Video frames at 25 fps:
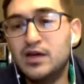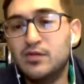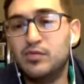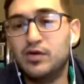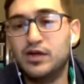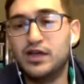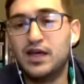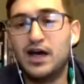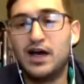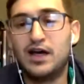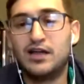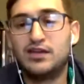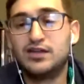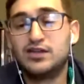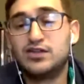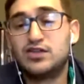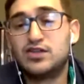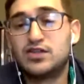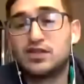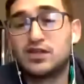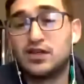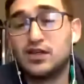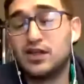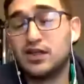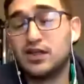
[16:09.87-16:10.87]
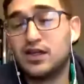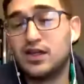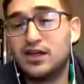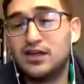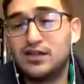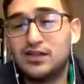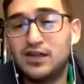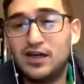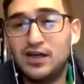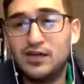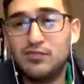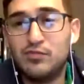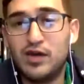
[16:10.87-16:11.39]
But yeah, I think she's going to get it
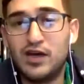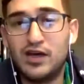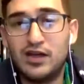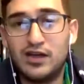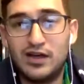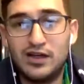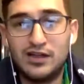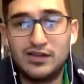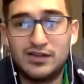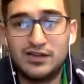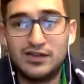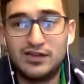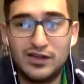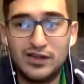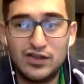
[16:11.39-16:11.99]
done, man.